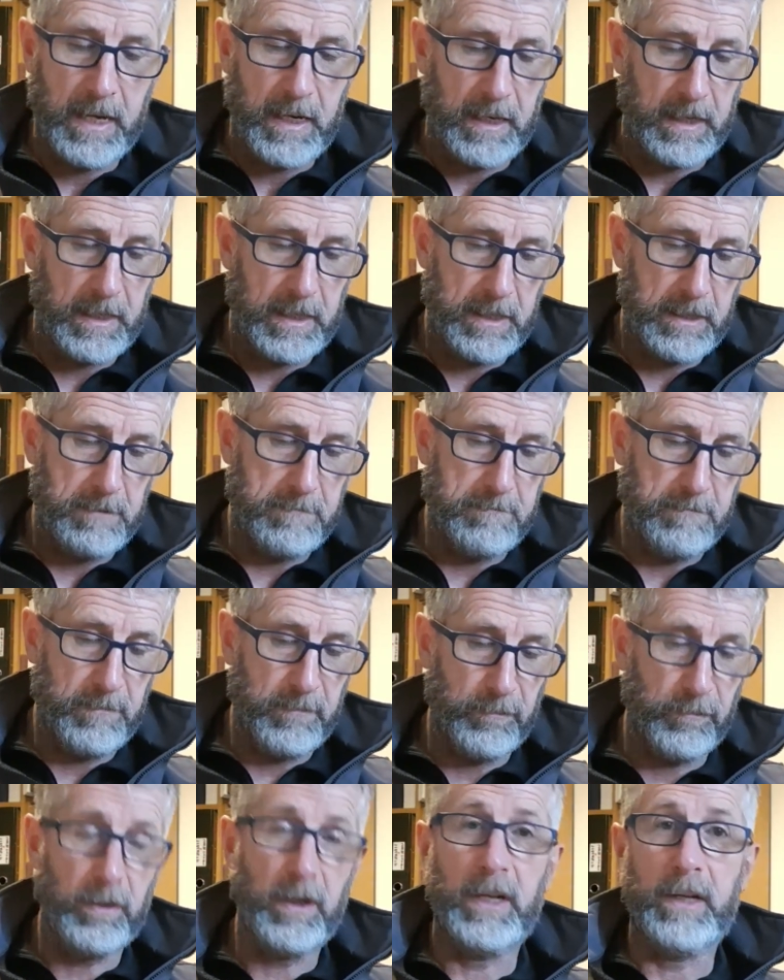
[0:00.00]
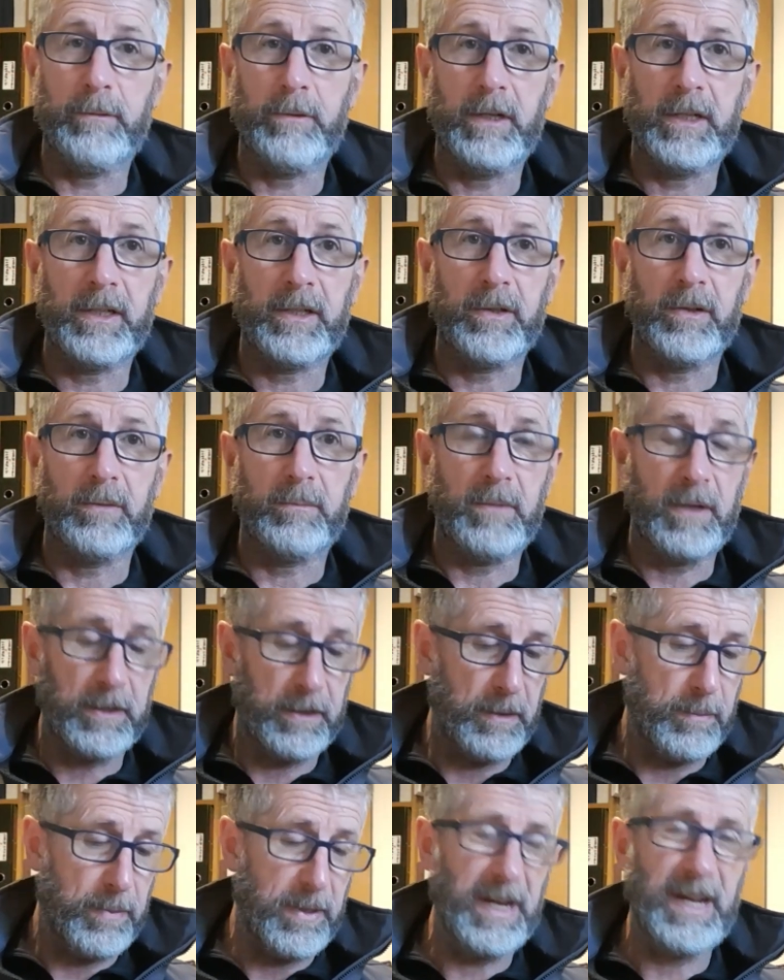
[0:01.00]
Really good. My
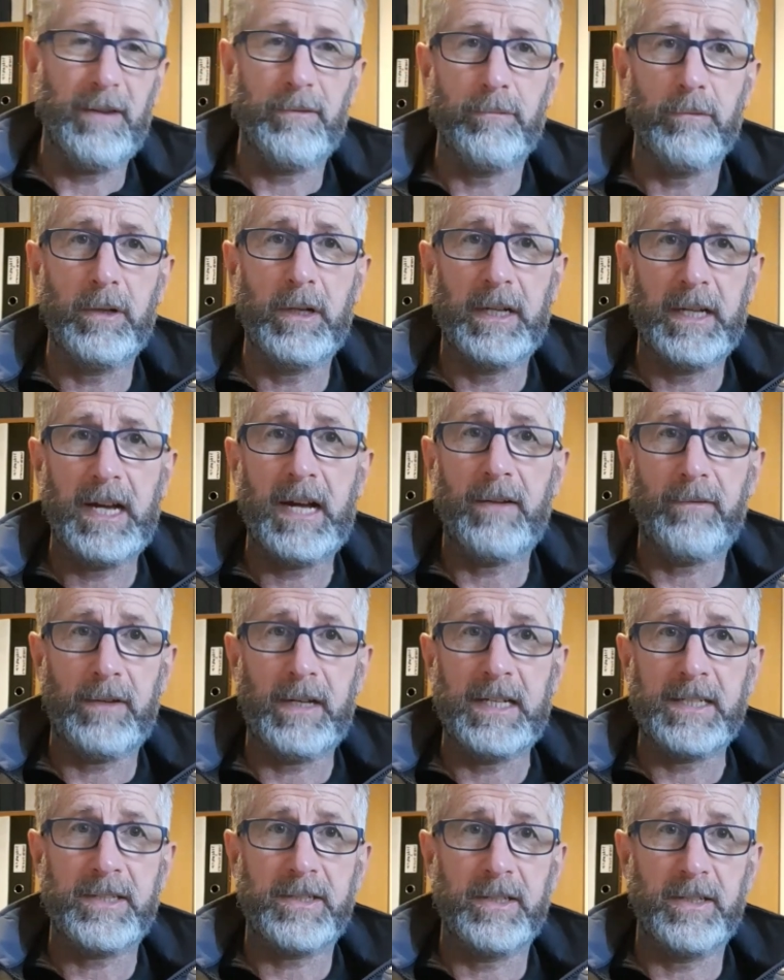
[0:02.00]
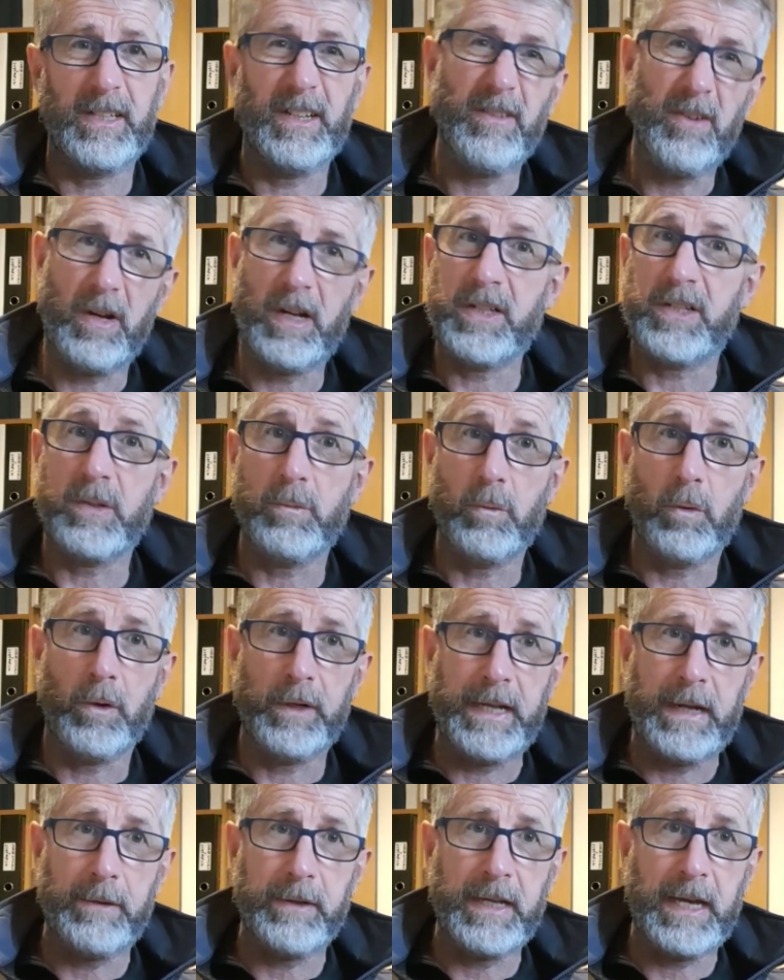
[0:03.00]
other pair really have lasted. They're not actually worn
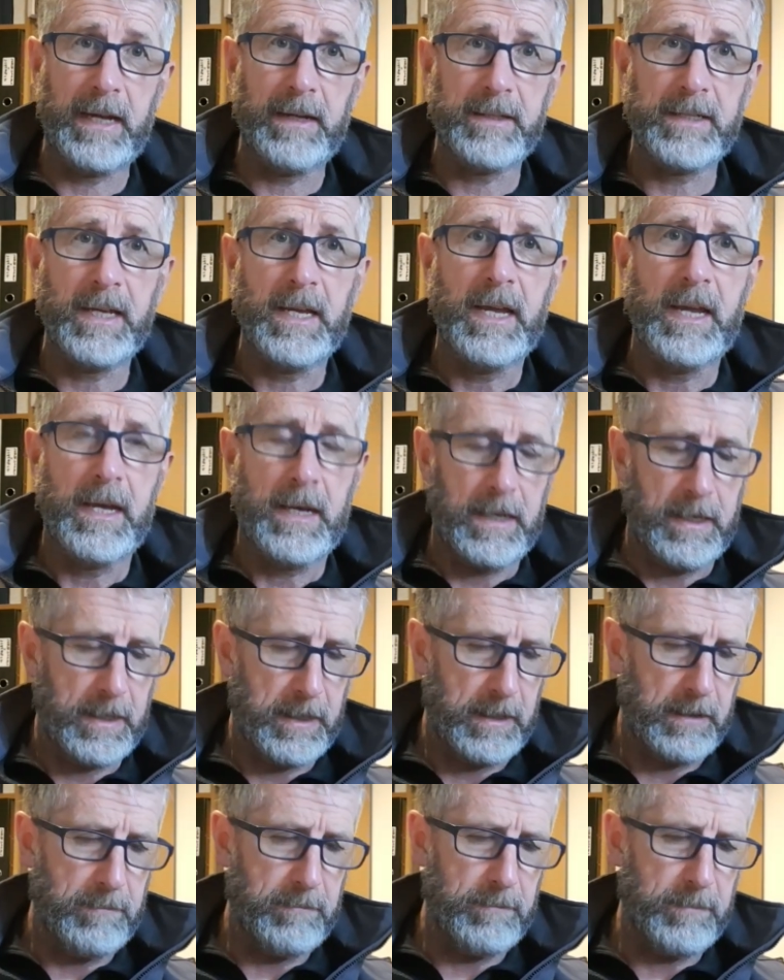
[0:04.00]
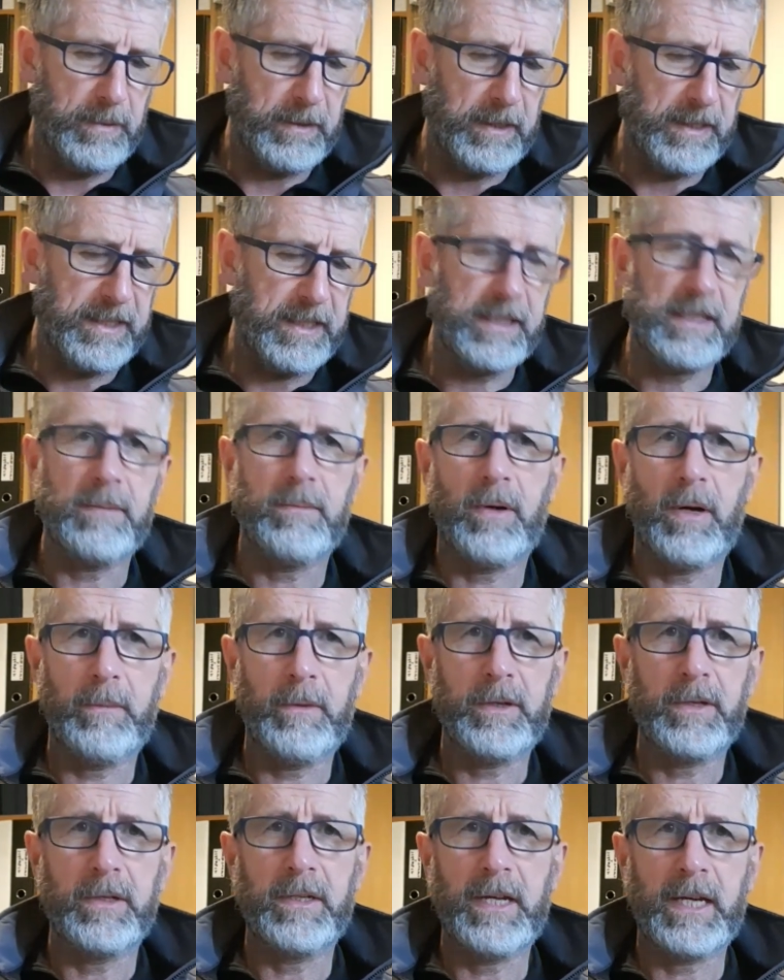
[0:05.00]
out yet, but I tend to buy
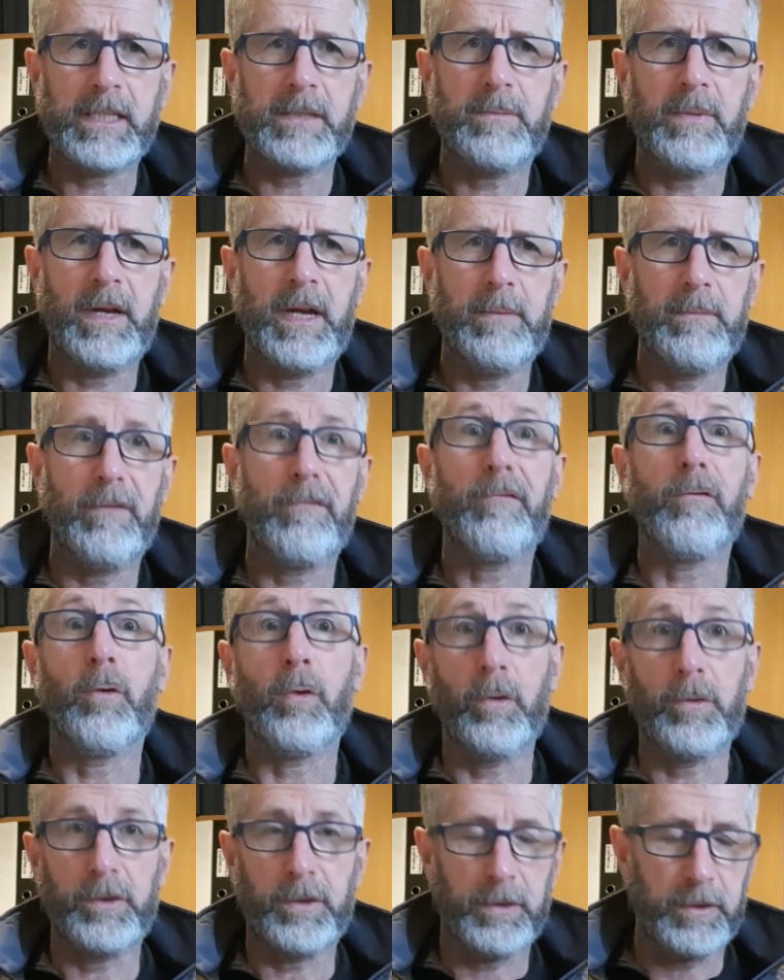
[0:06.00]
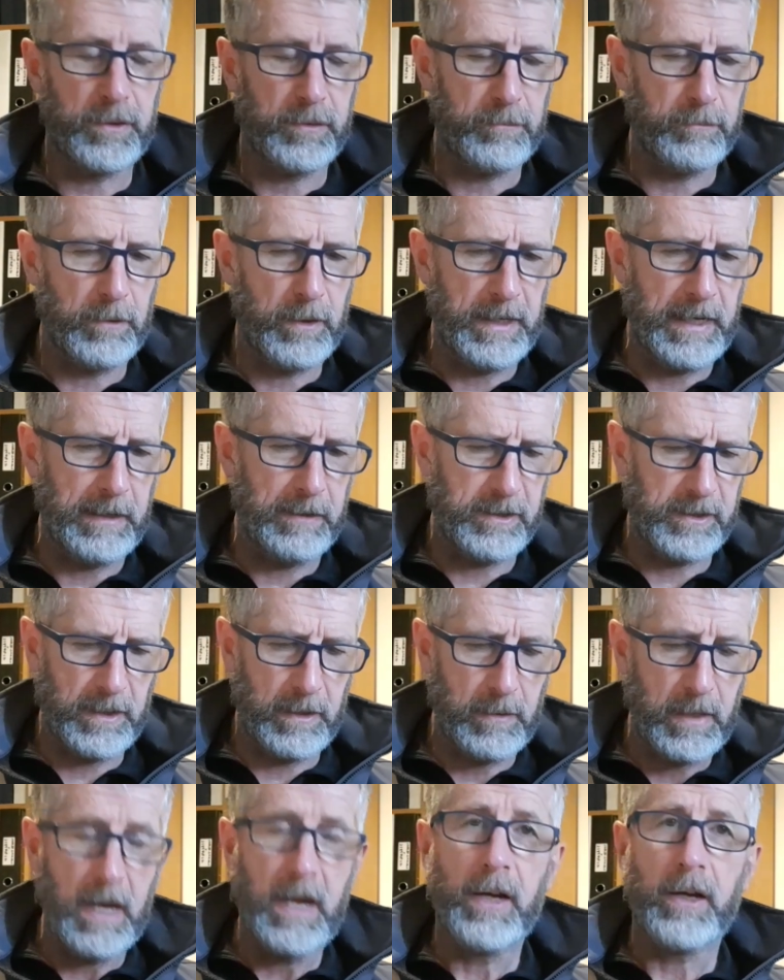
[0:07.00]
my next pair before the others run out.
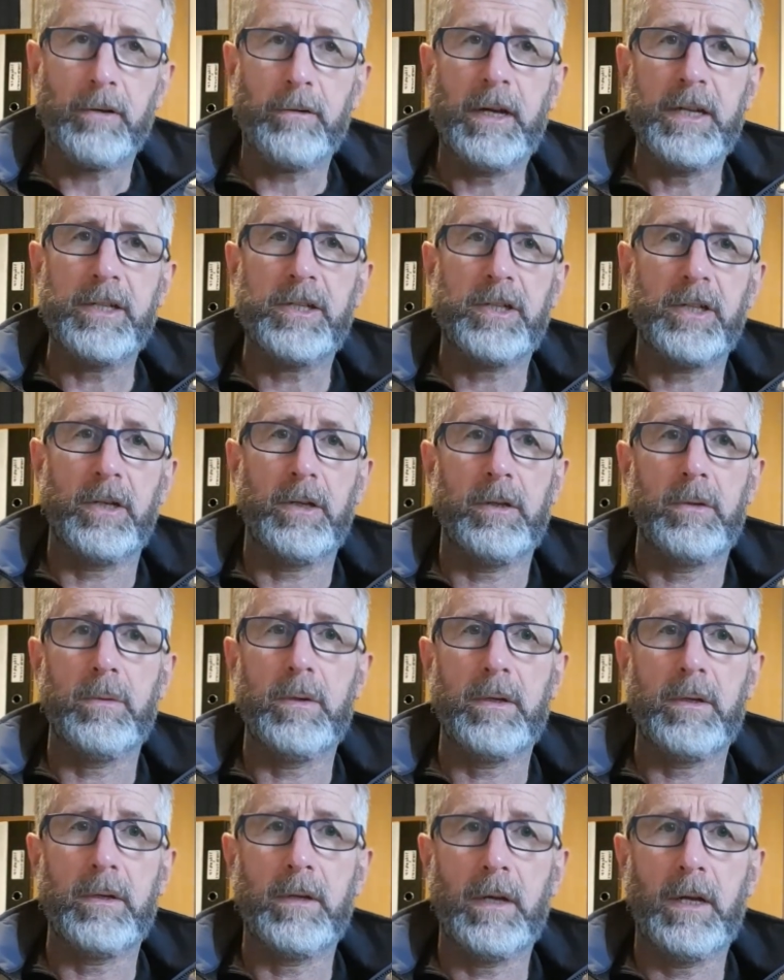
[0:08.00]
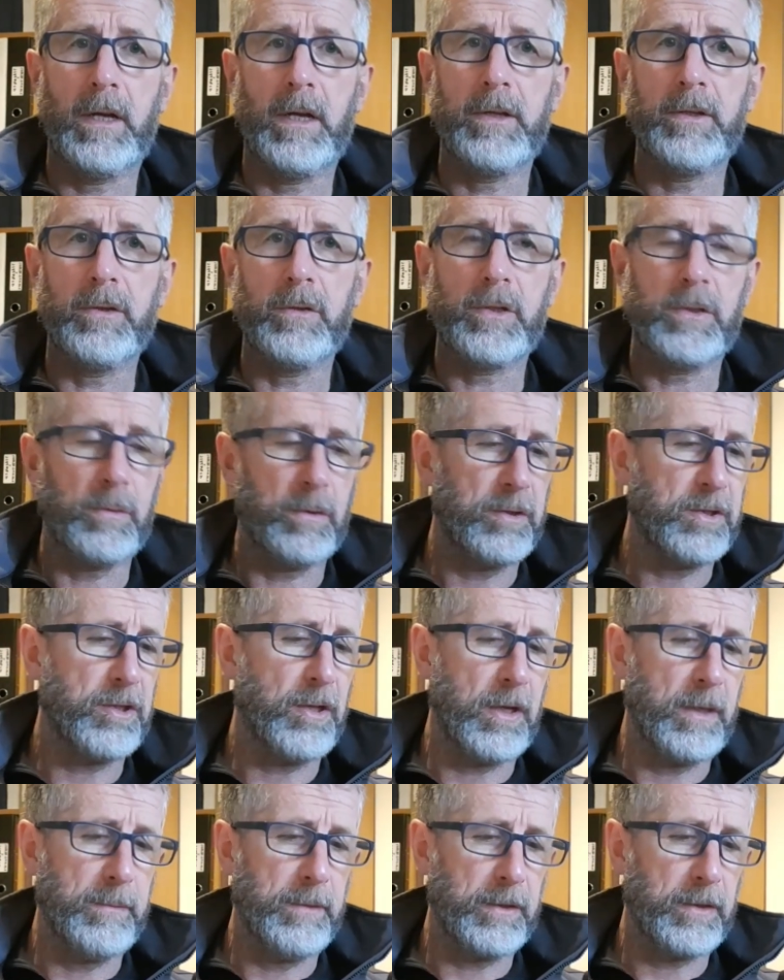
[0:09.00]
So great shoe, usual
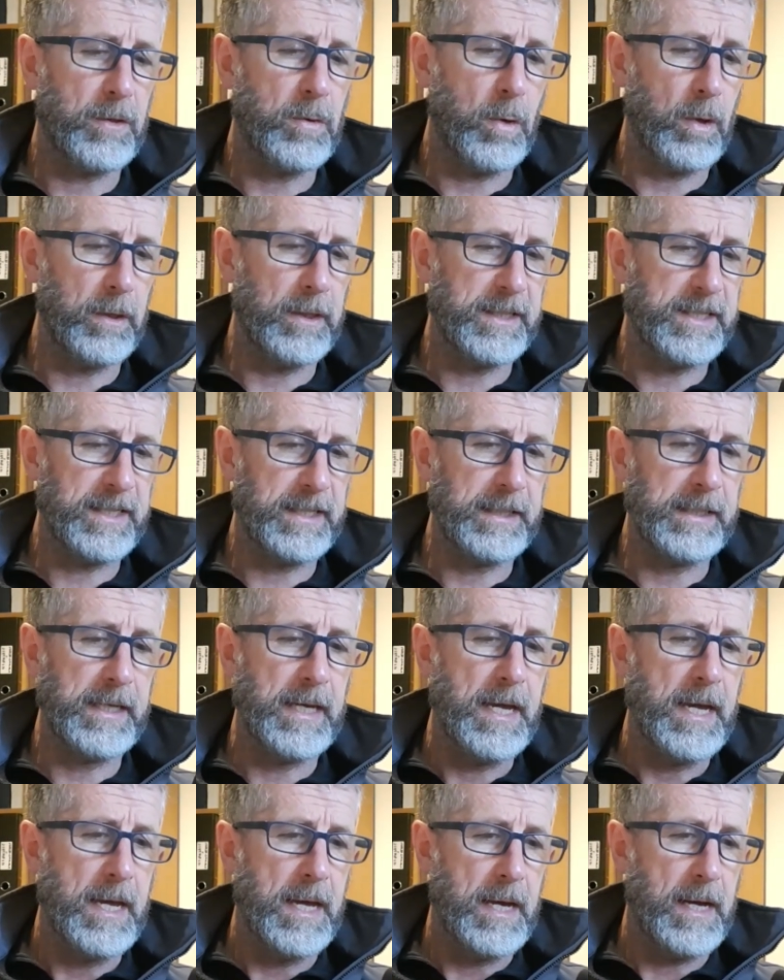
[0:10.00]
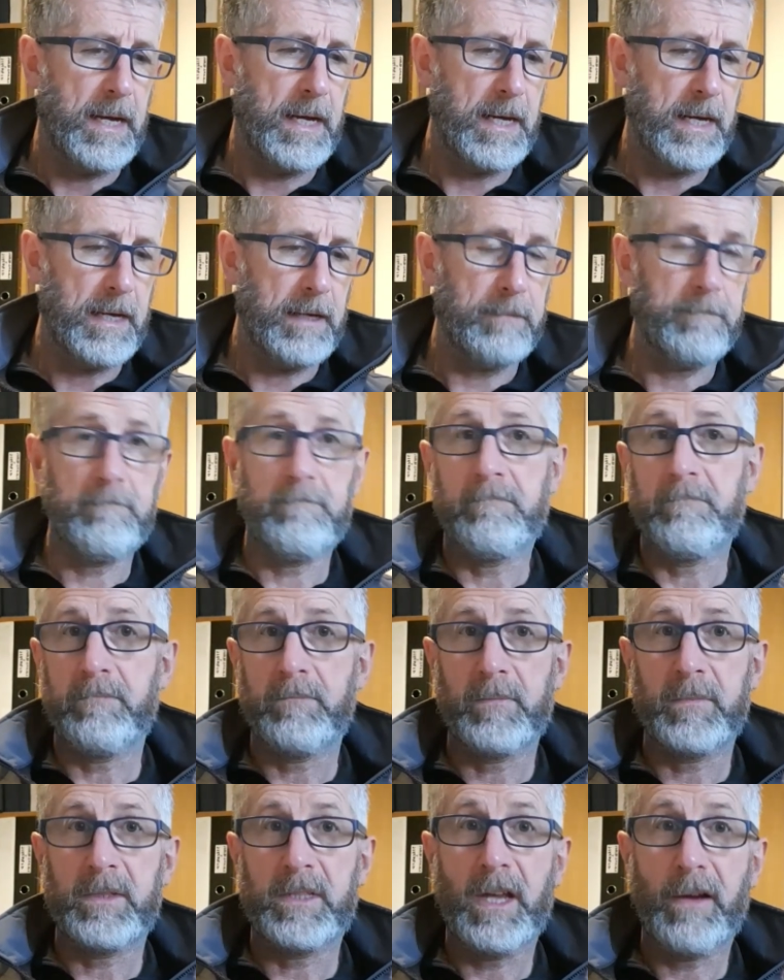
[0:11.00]
Salomon quality,
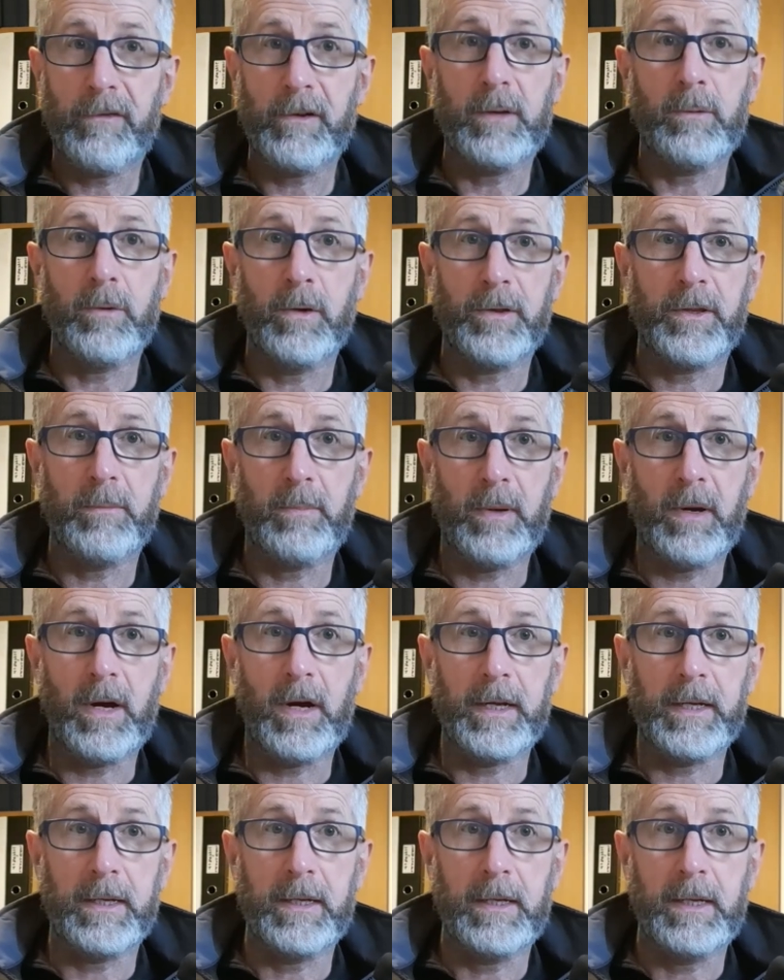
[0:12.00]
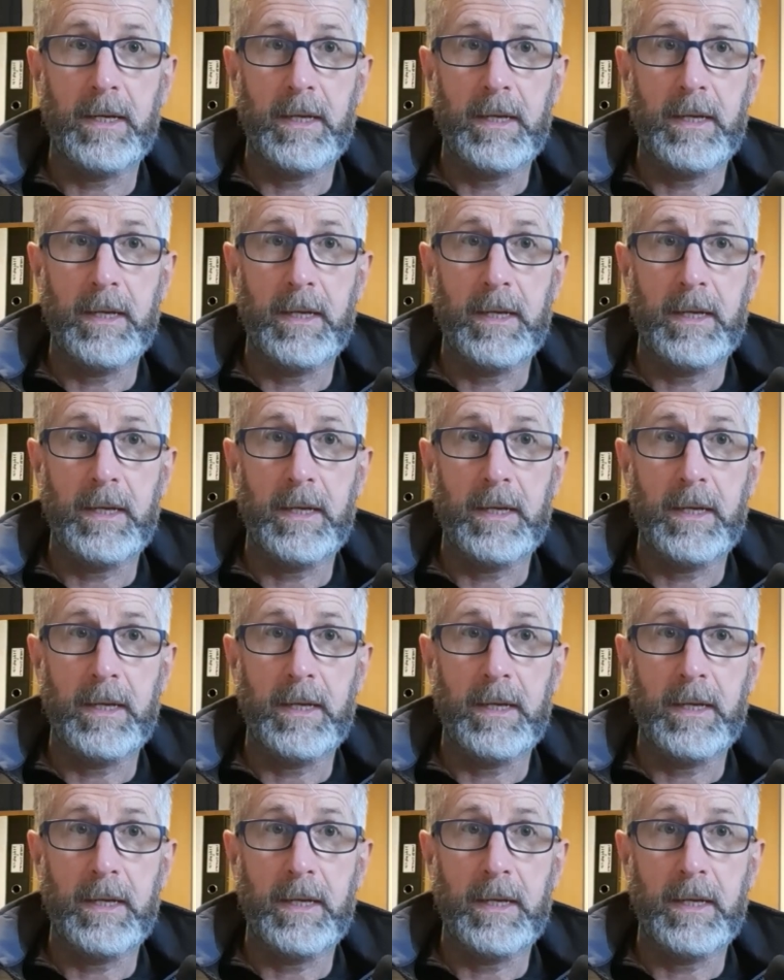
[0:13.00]
definitely worth a buy.